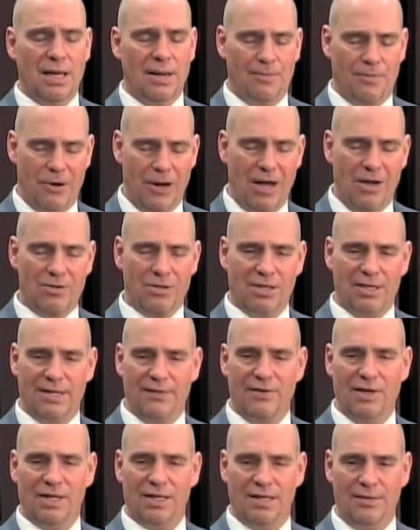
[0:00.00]
proud to
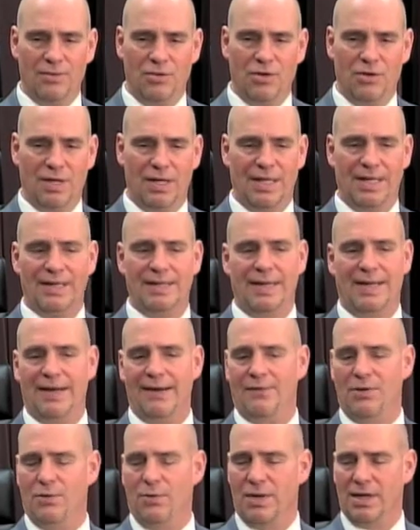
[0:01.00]
live in a community that
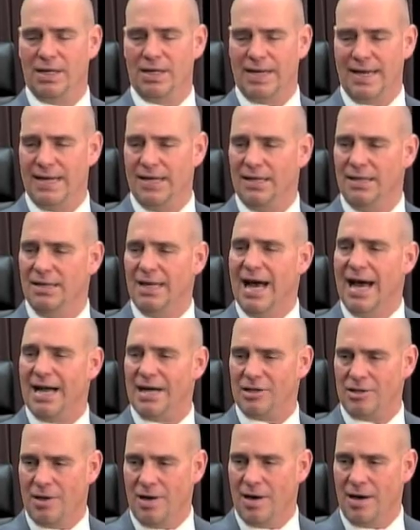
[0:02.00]
everyone kind of
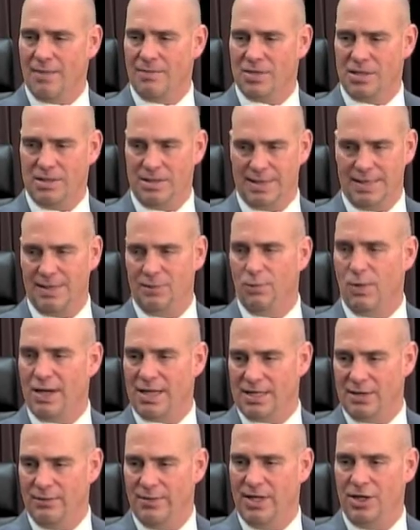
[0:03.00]
locked arms and said,
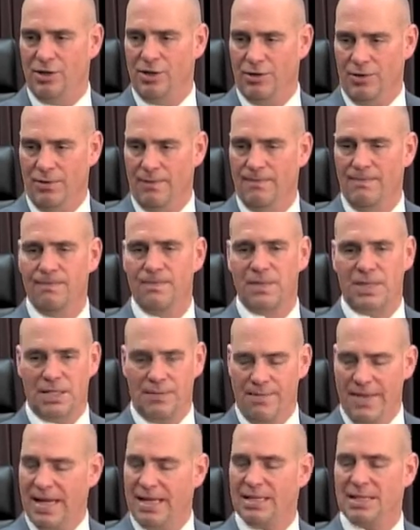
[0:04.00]
what can we do to
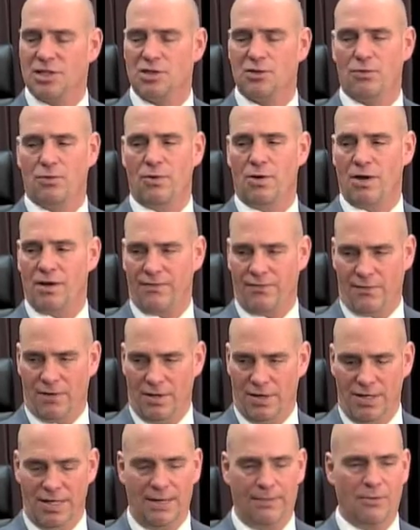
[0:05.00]
make this work
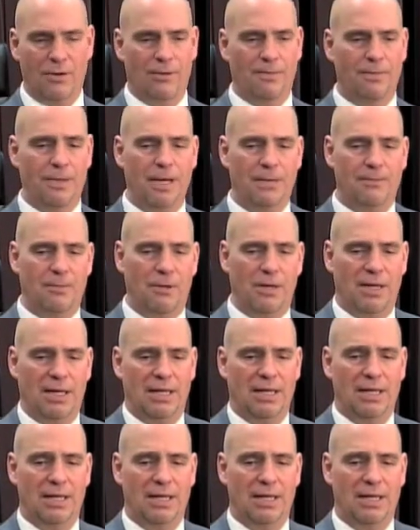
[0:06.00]
for a number of people? And